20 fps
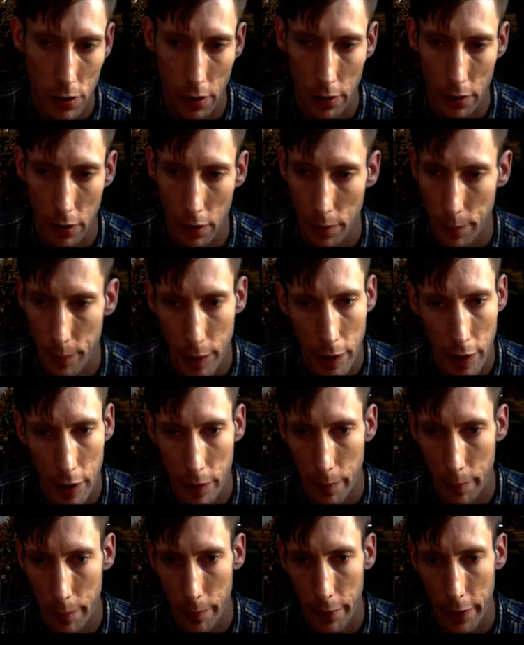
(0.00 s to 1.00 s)
I'm going to be
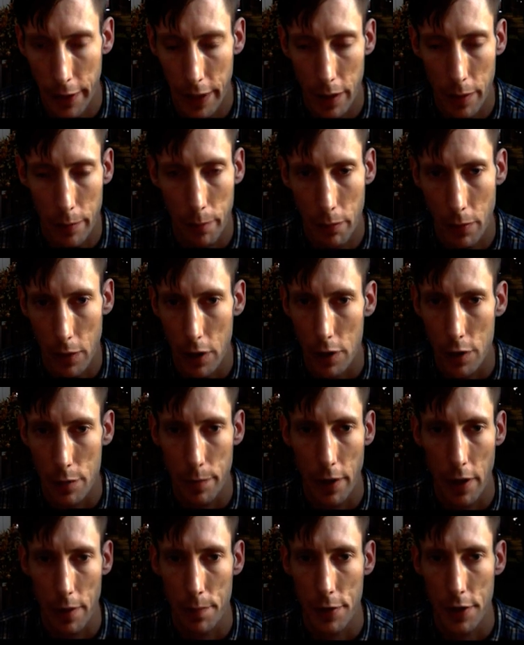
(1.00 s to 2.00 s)
in a much
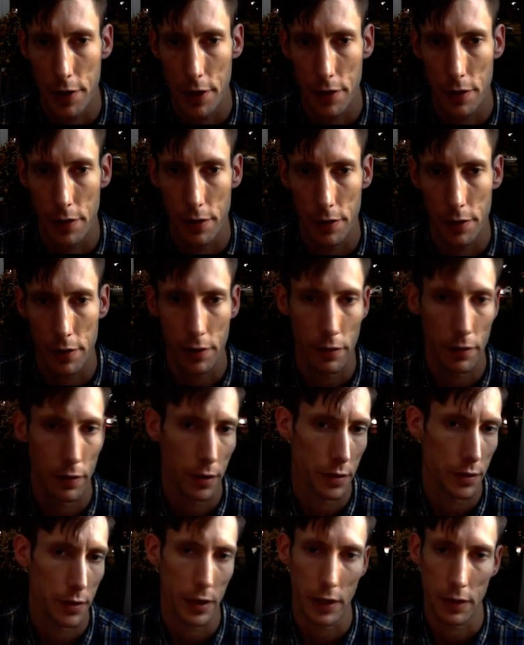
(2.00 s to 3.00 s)
better position to do
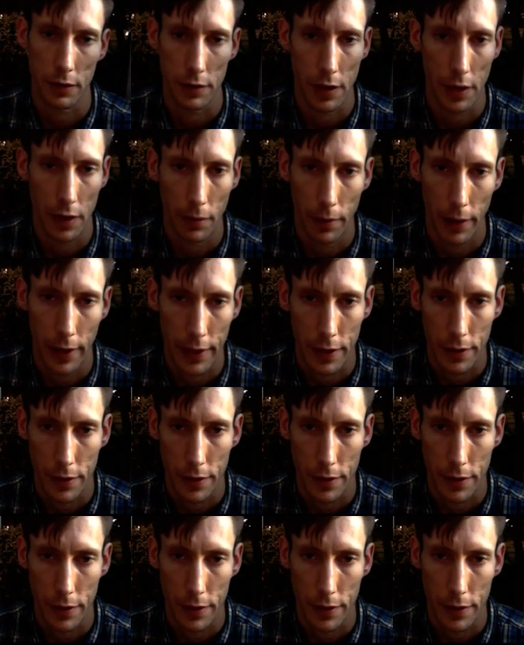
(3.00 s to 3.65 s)
those things anyway.